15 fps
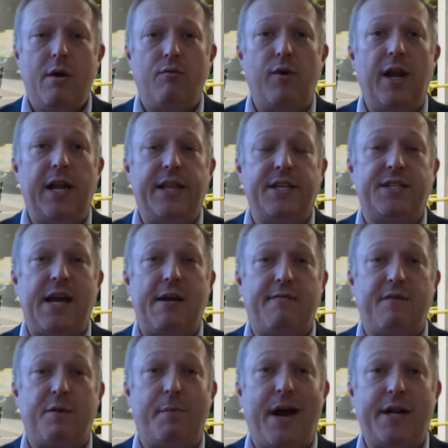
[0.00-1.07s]
really the
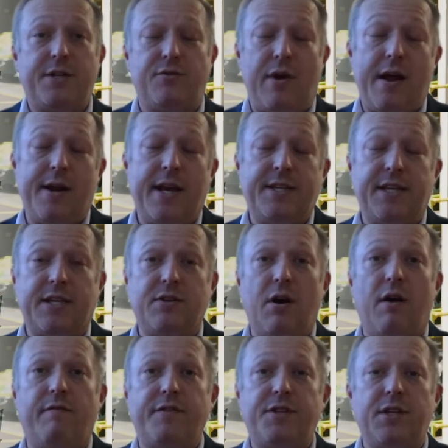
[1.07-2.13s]
south of the patch around Essex,
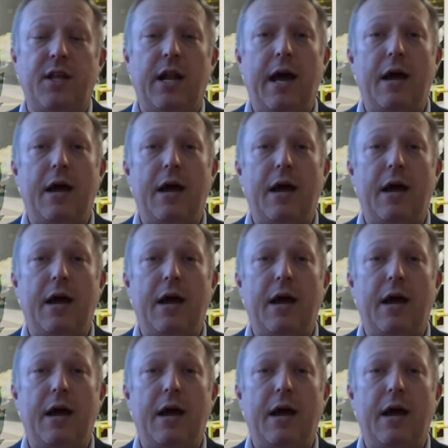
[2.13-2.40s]
Hertfordshire, the